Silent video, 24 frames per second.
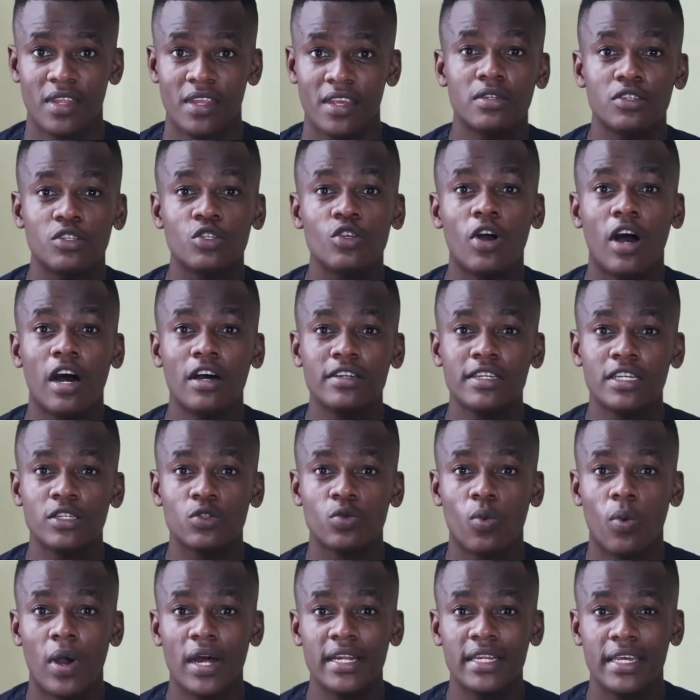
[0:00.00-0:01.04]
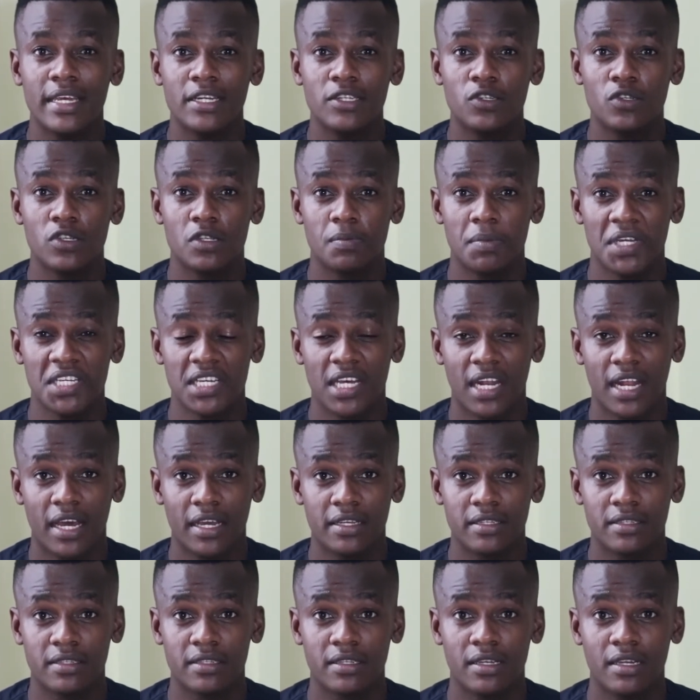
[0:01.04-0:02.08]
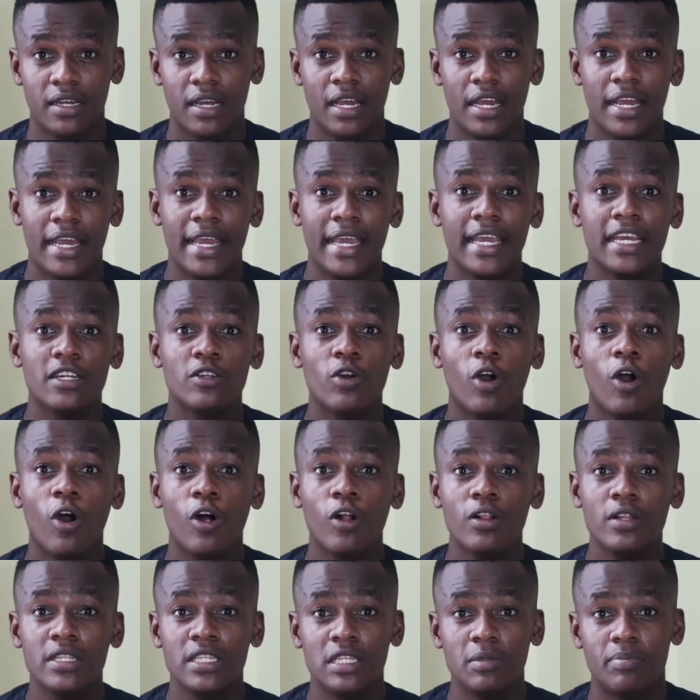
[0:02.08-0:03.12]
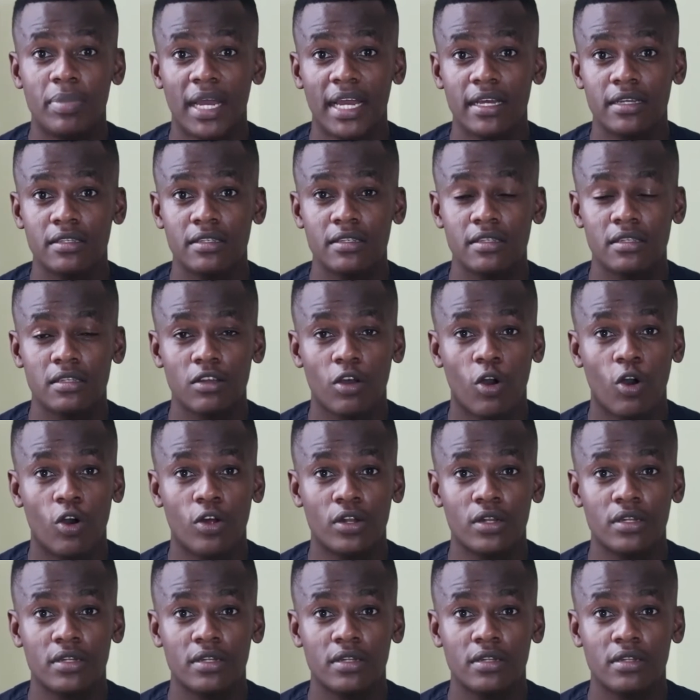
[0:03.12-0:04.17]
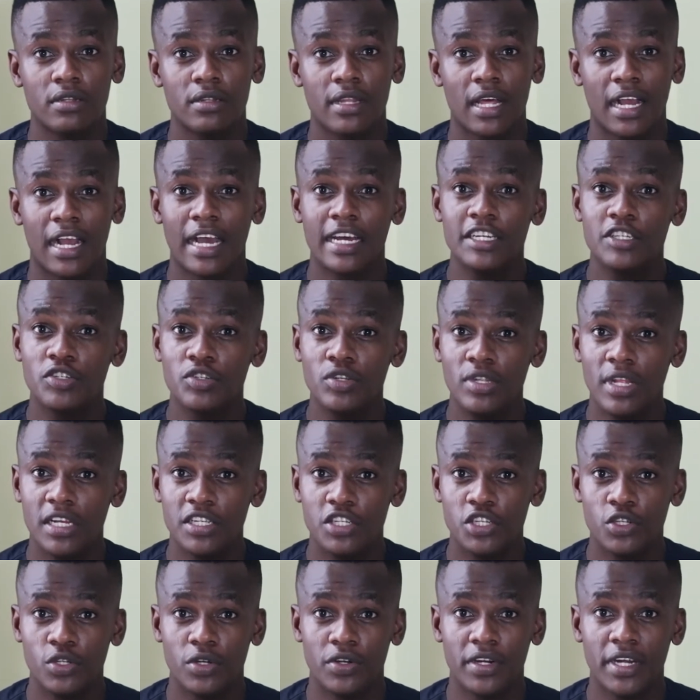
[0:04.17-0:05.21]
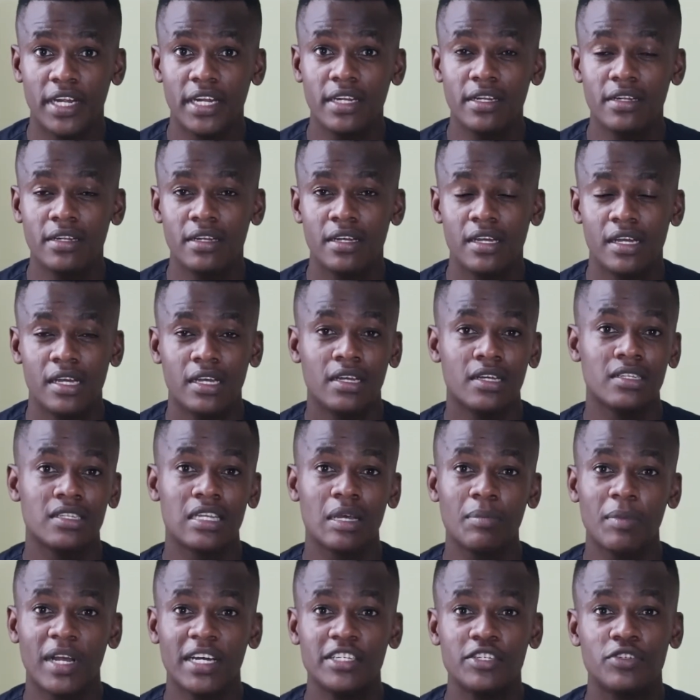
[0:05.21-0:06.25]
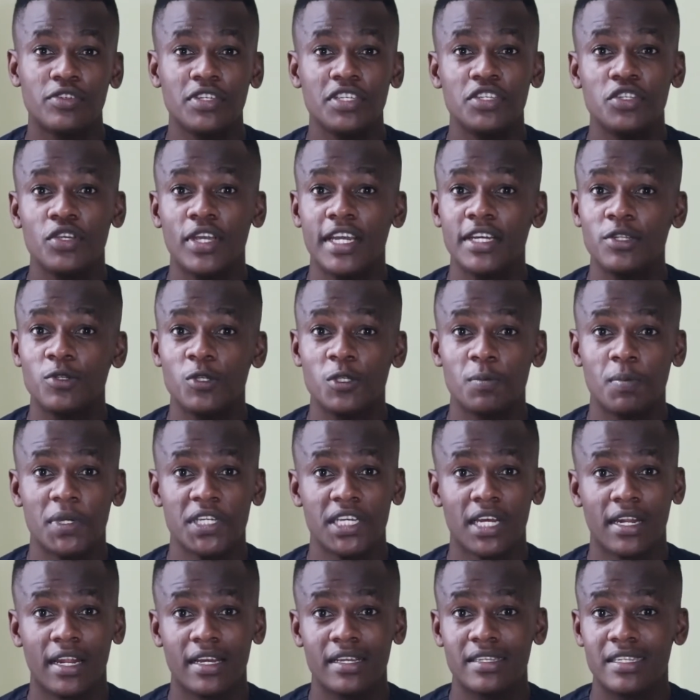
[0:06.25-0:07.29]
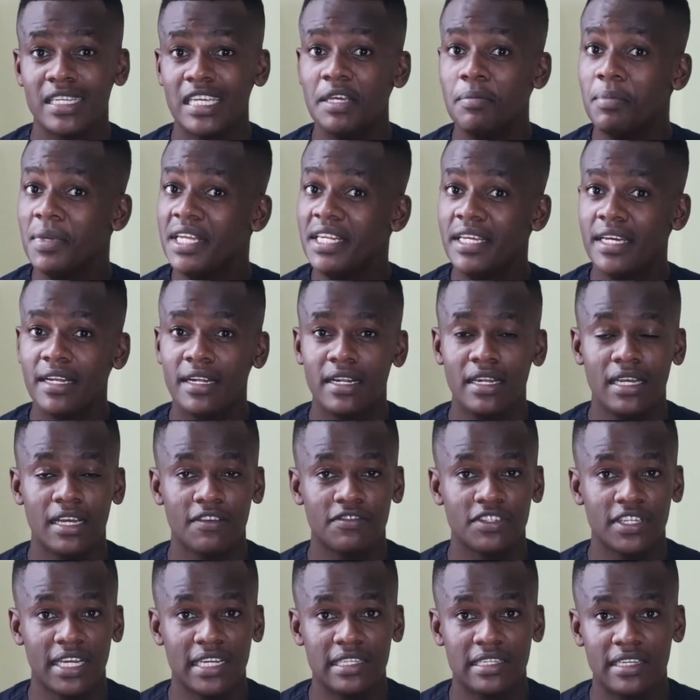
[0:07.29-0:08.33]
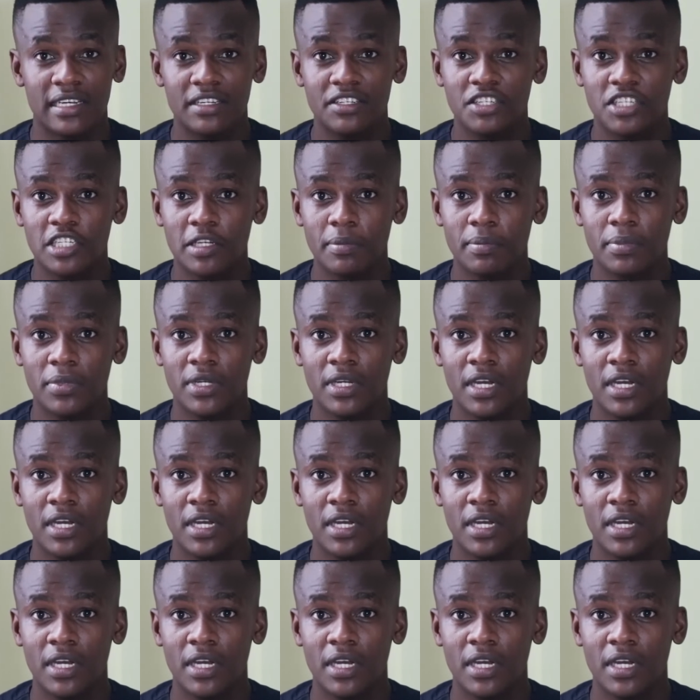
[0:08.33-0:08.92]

So how does one get to specialize? It all depends on the country that you're in. Some countries you get to specialize immediately after internship.